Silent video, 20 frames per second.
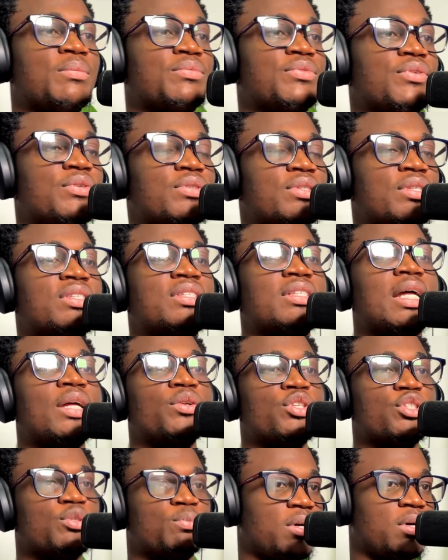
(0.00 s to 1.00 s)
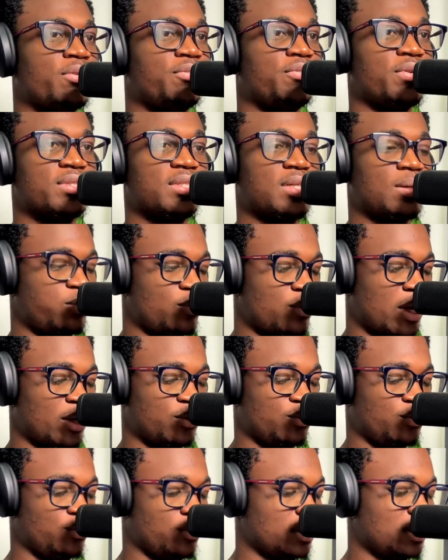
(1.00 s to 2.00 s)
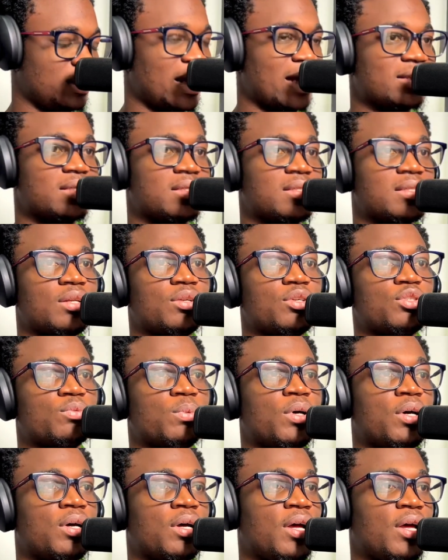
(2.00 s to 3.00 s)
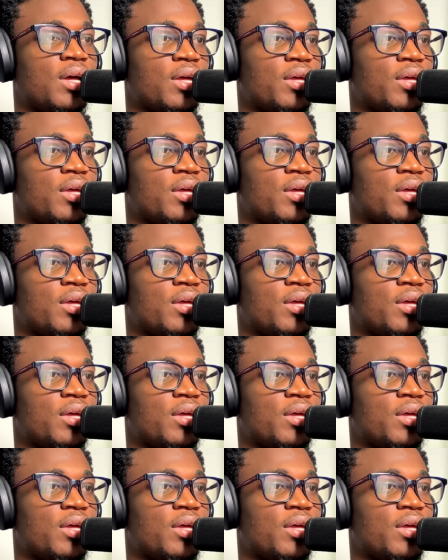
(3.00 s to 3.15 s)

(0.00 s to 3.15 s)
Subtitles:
So the status bar, for example, I do not like the status bar.